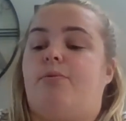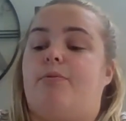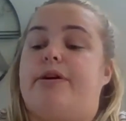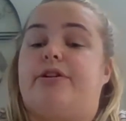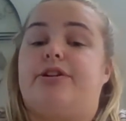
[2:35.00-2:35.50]

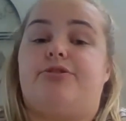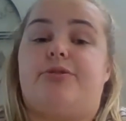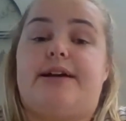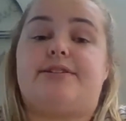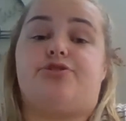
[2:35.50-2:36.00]
what you're going to do
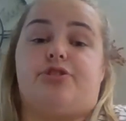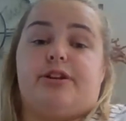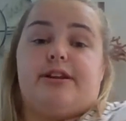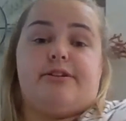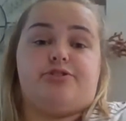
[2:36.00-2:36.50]
next is you're going
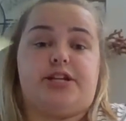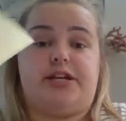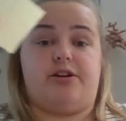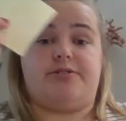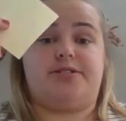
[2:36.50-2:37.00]
to get out your
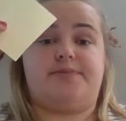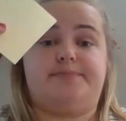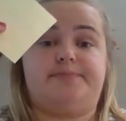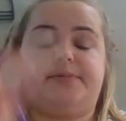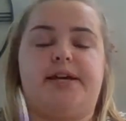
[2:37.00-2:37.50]
sticky notes.
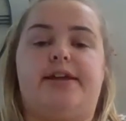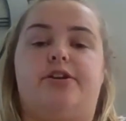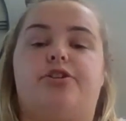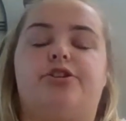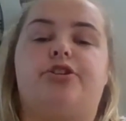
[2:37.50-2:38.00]
Okay,
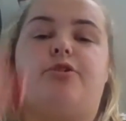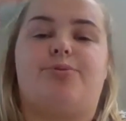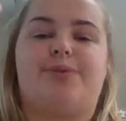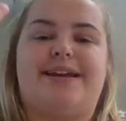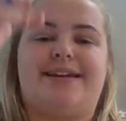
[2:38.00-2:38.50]
you're going to go
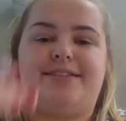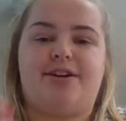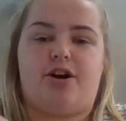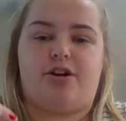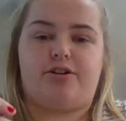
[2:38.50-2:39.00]
read
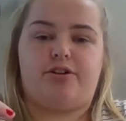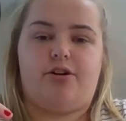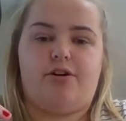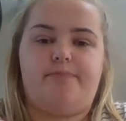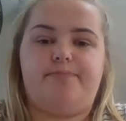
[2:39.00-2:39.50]
the
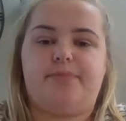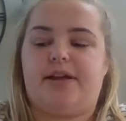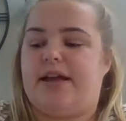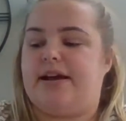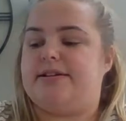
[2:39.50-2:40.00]
article,
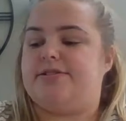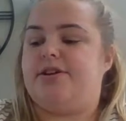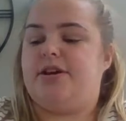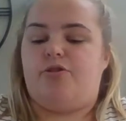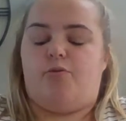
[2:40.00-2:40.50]
and
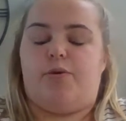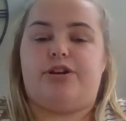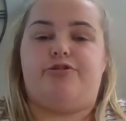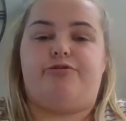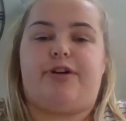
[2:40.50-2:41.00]
when
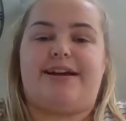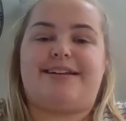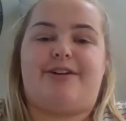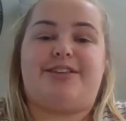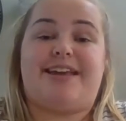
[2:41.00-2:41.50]
you find
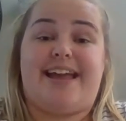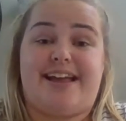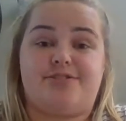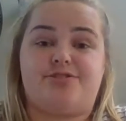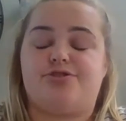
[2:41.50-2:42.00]
out the
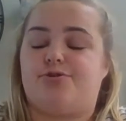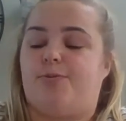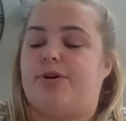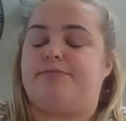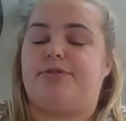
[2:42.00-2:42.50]
answer to
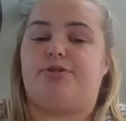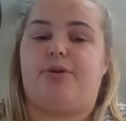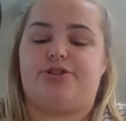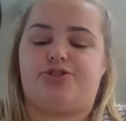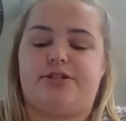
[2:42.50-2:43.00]
one of your
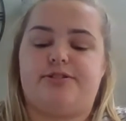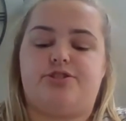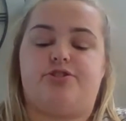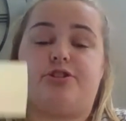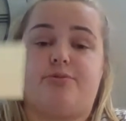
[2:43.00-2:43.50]
questions,
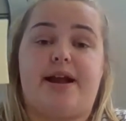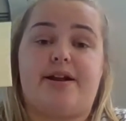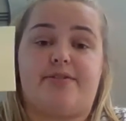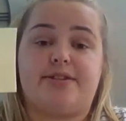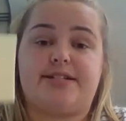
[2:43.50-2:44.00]
you're going to write
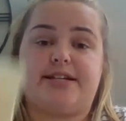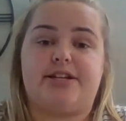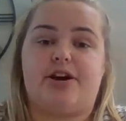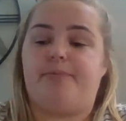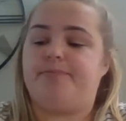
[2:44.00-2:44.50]
it on the sticky
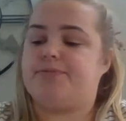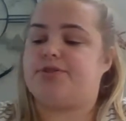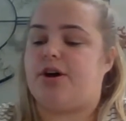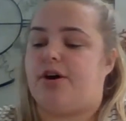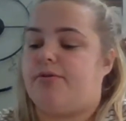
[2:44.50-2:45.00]
note.
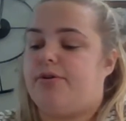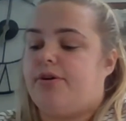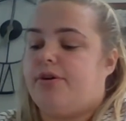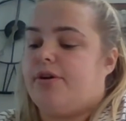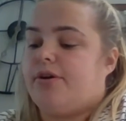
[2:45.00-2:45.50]
So
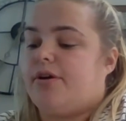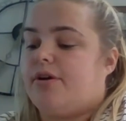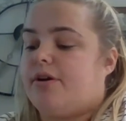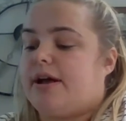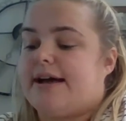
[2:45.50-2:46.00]

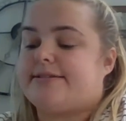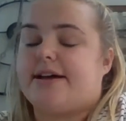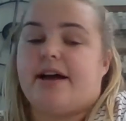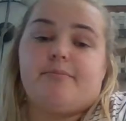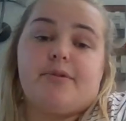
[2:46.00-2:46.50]
as
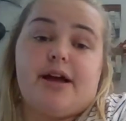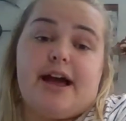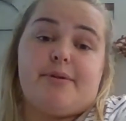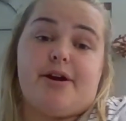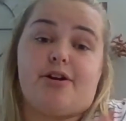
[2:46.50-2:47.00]
I
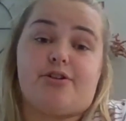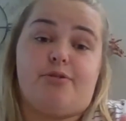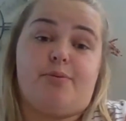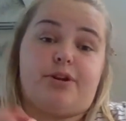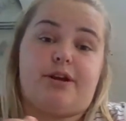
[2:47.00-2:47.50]
have my
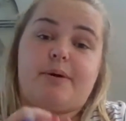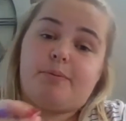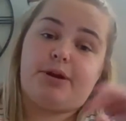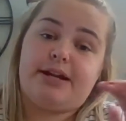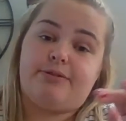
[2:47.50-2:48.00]
article pulled up,
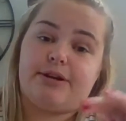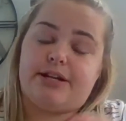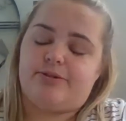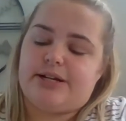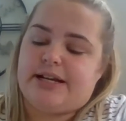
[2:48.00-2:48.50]
I'm reading.
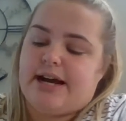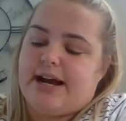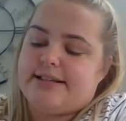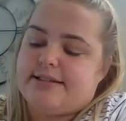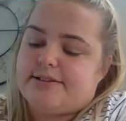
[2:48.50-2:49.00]

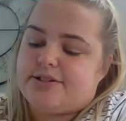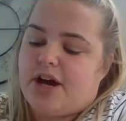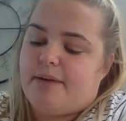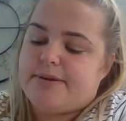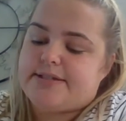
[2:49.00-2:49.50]
I see that
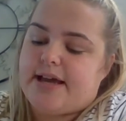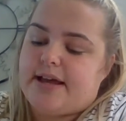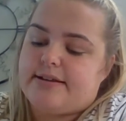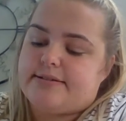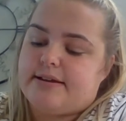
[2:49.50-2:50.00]
Thomas
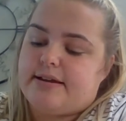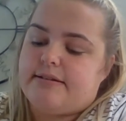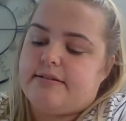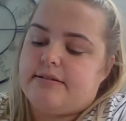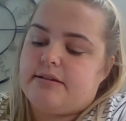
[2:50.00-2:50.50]

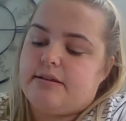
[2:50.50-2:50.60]
Edison